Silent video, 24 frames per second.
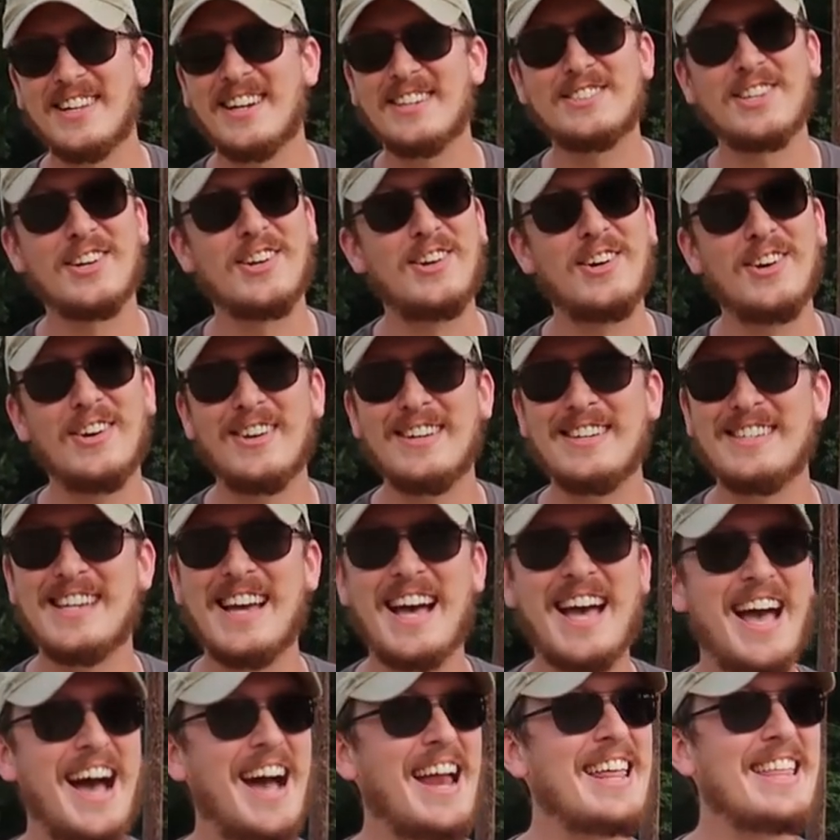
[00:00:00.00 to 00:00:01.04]
such a good day.
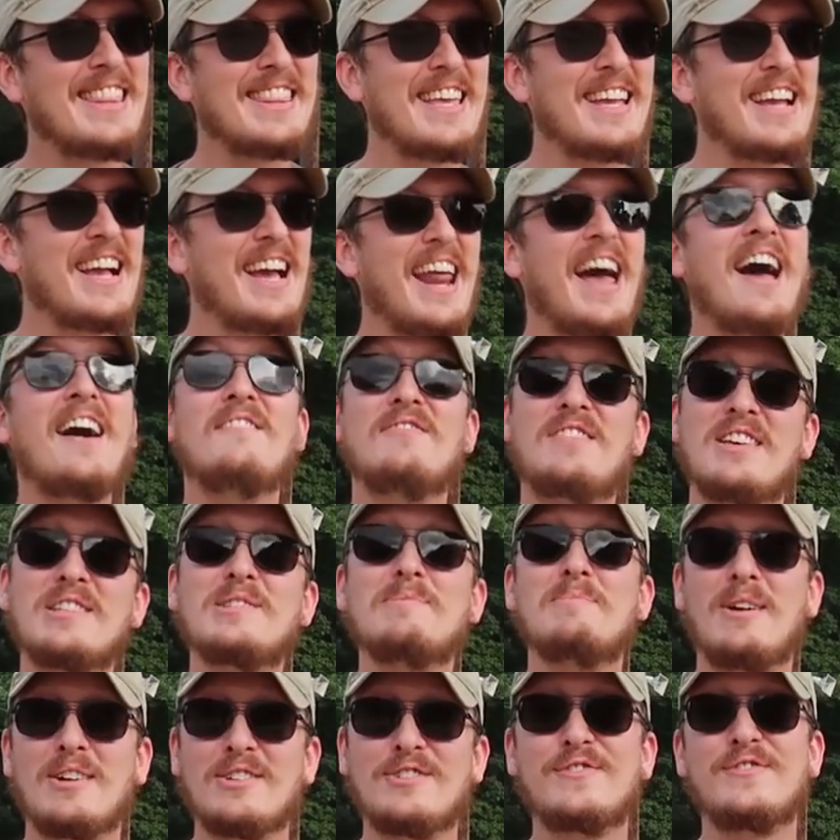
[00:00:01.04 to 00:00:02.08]
I didn't think I'd have
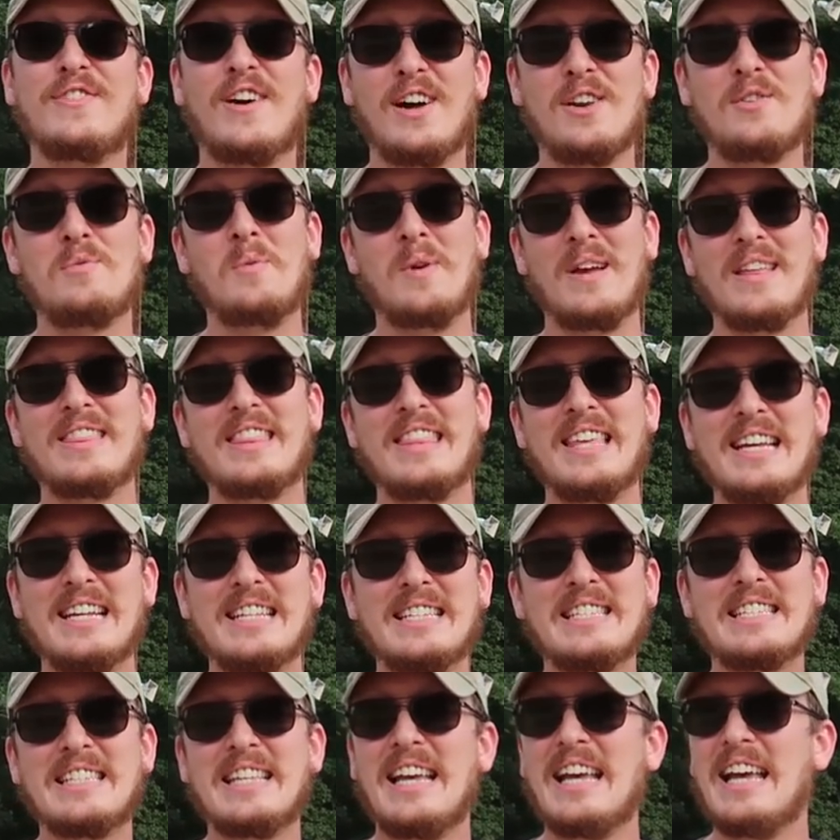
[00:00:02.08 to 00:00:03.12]
this much fun with
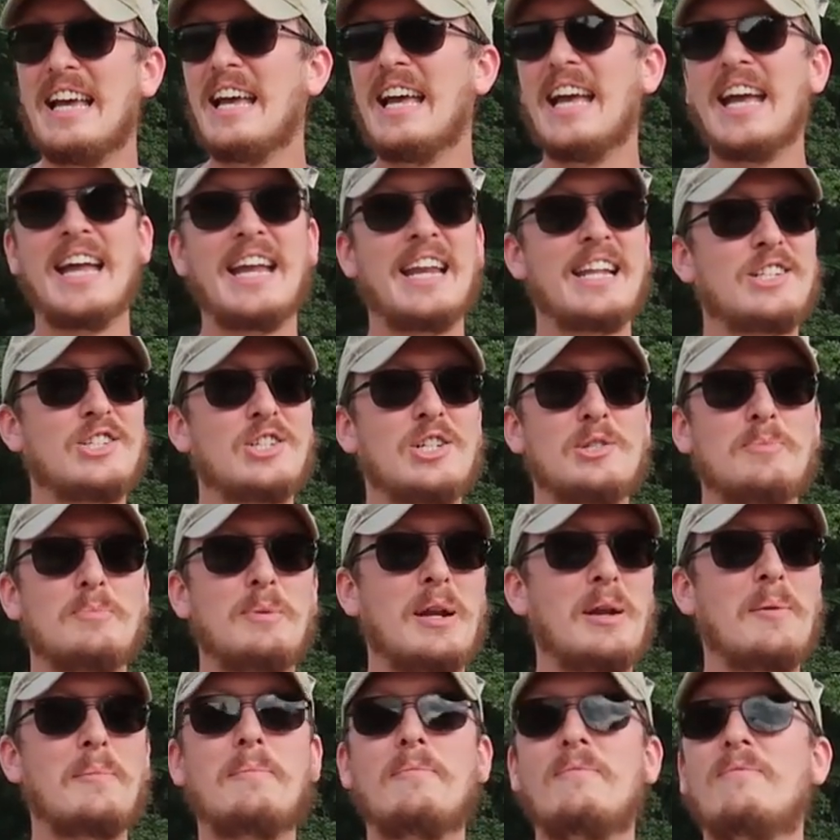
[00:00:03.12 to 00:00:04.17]
this and it's just
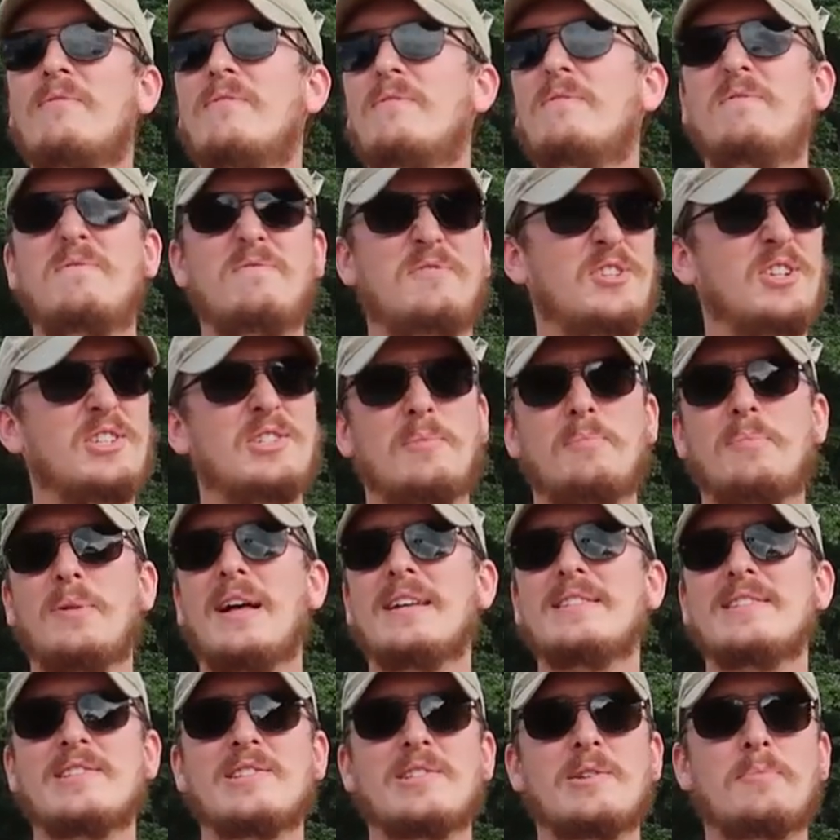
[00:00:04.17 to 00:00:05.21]
been a just a
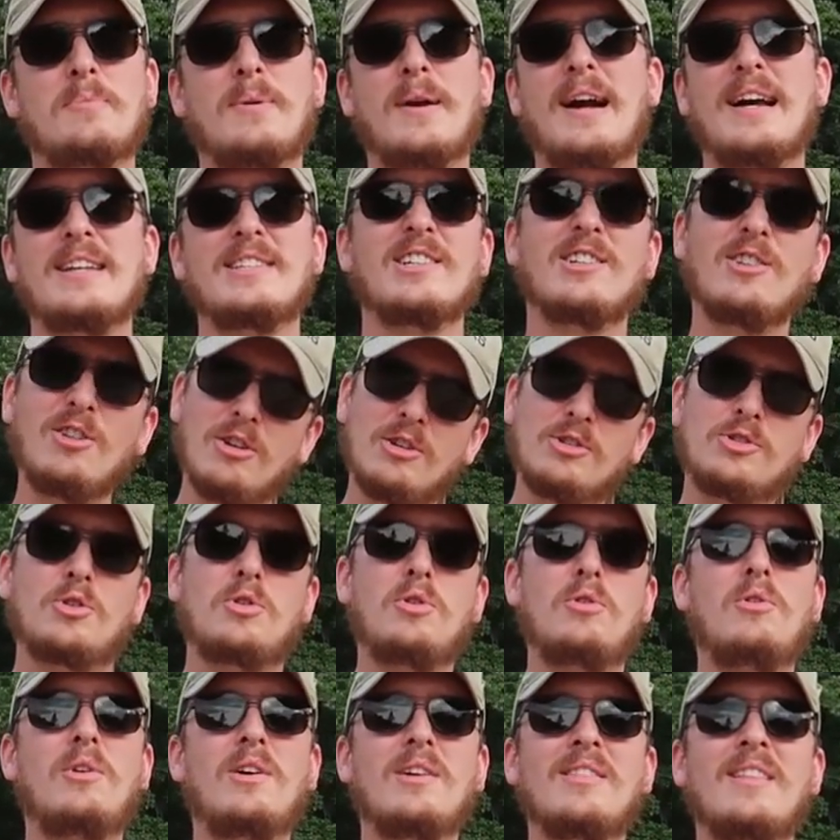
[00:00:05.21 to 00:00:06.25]
pleasant surprise. It looks
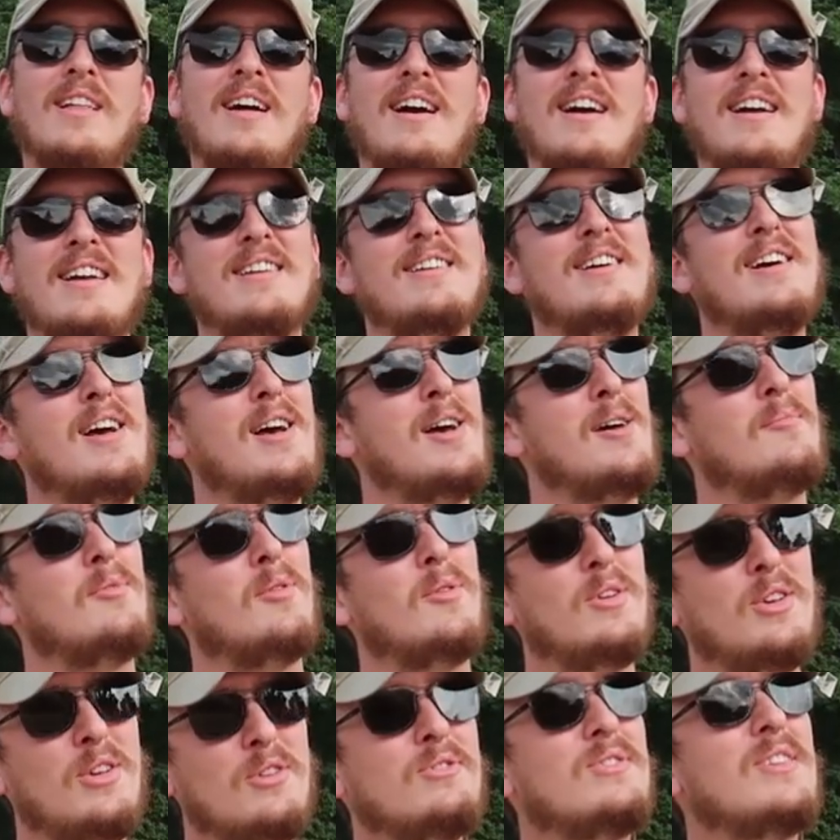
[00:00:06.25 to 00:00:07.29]
cool online, but
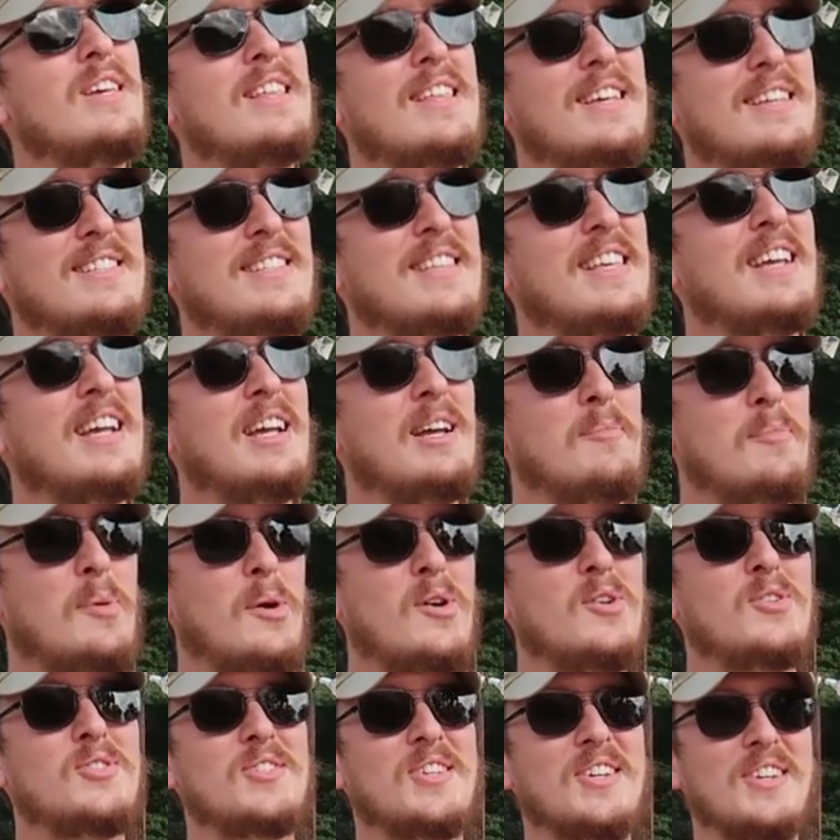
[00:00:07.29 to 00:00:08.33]
when you see this thing in
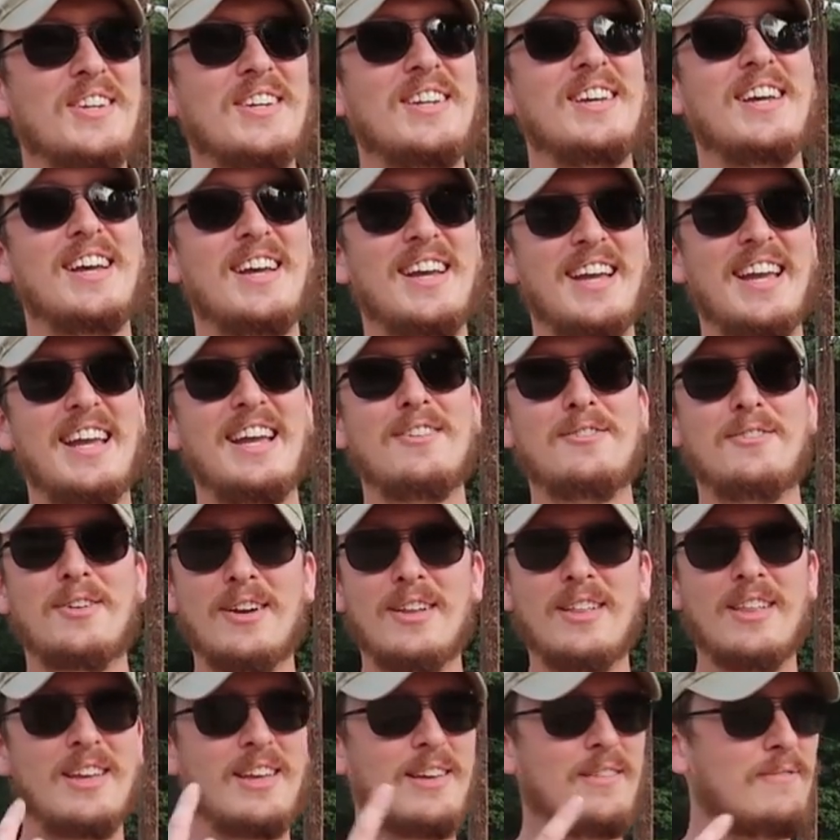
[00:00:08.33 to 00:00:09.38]
person, it
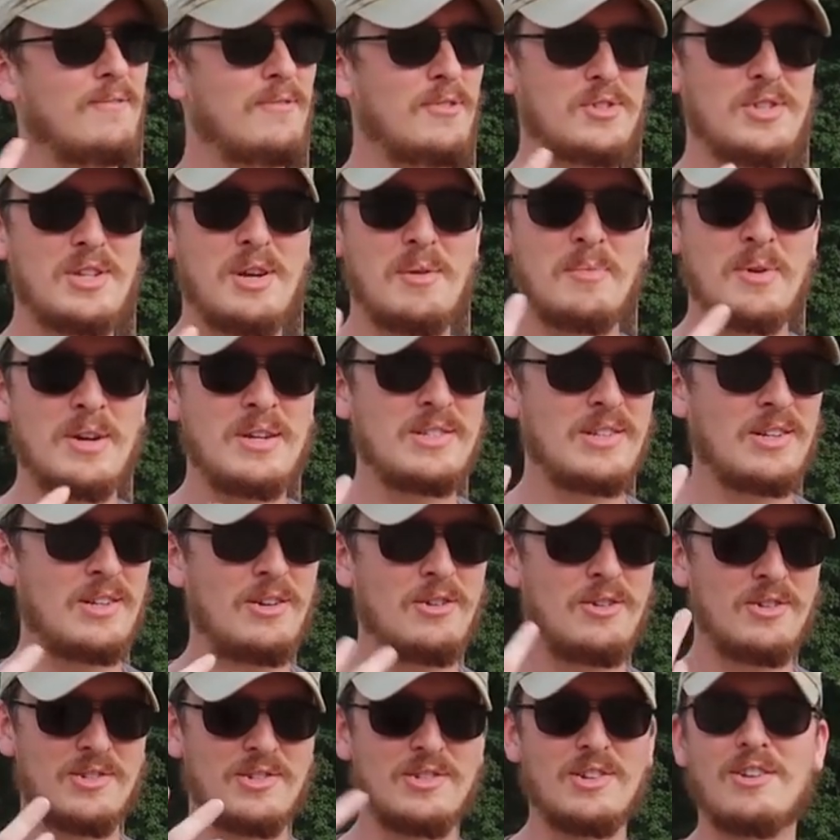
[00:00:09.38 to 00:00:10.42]
really, for some reason,
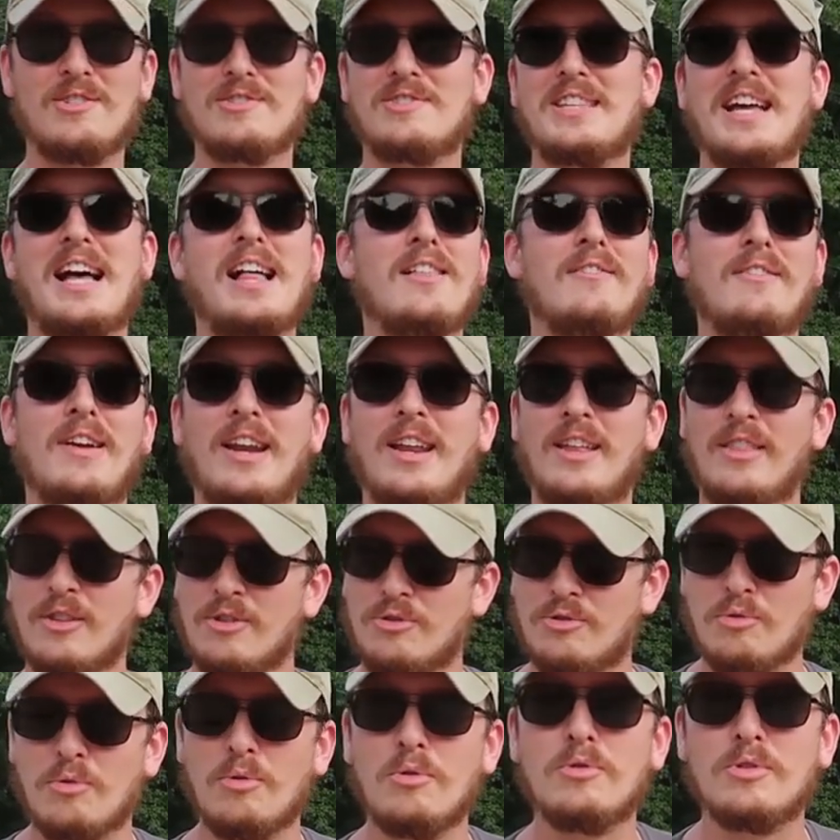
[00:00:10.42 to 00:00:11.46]
you just start salivating. The
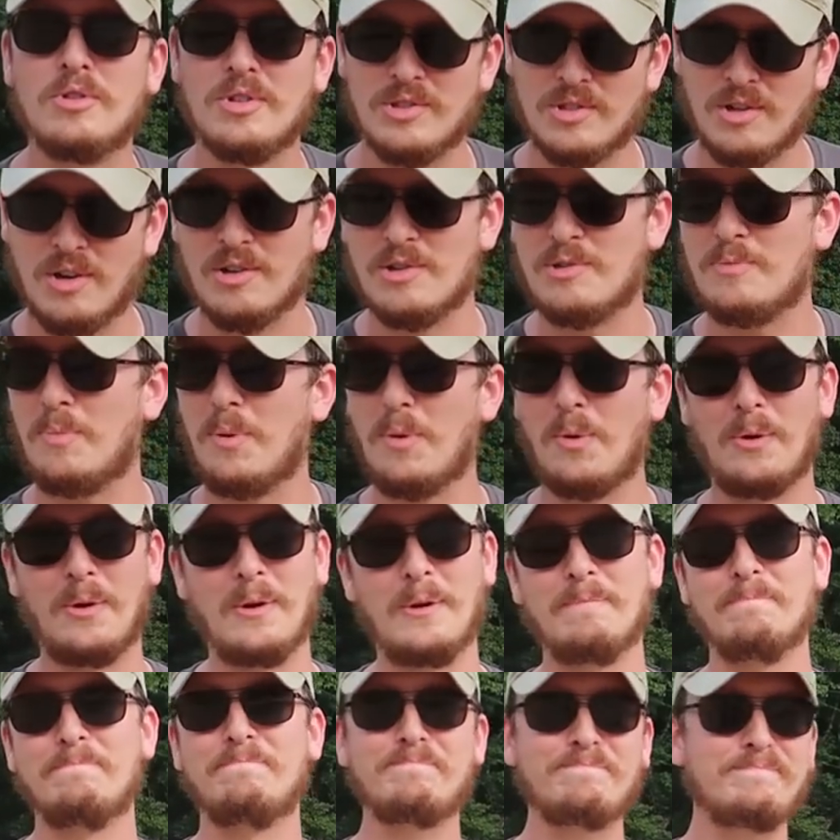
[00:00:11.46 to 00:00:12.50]
drool just starts
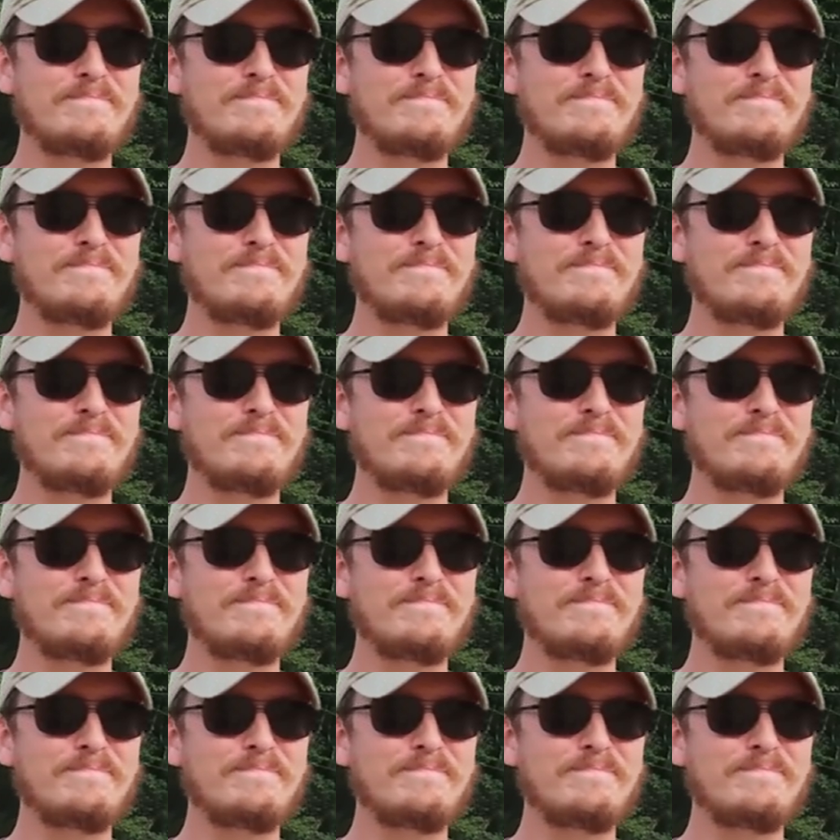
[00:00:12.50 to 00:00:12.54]
pouring.